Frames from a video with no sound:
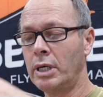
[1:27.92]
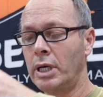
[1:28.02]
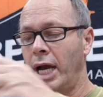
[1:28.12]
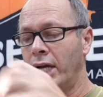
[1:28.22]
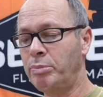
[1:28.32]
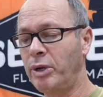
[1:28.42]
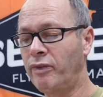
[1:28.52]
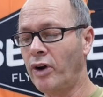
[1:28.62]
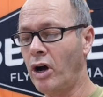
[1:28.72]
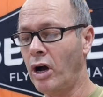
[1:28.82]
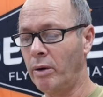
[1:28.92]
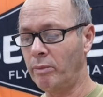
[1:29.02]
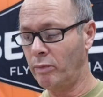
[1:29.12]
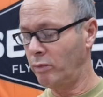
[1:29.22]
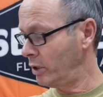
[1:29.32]
As before,
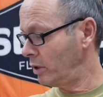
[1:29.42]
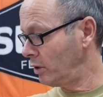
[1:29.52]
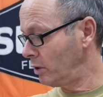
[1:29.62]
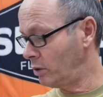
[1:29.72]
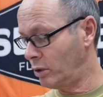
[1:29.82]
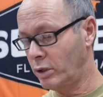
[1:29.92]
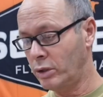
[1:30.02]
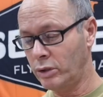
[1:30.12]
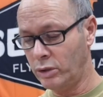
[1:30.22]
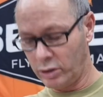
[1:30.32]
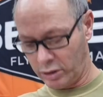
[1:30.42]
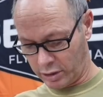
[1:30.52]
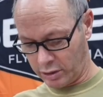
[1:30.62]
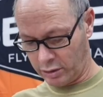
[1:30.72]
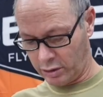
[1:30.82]
we'll just
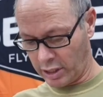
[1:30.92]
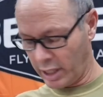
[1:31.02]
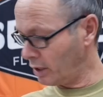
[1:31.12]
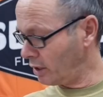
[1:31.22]
take the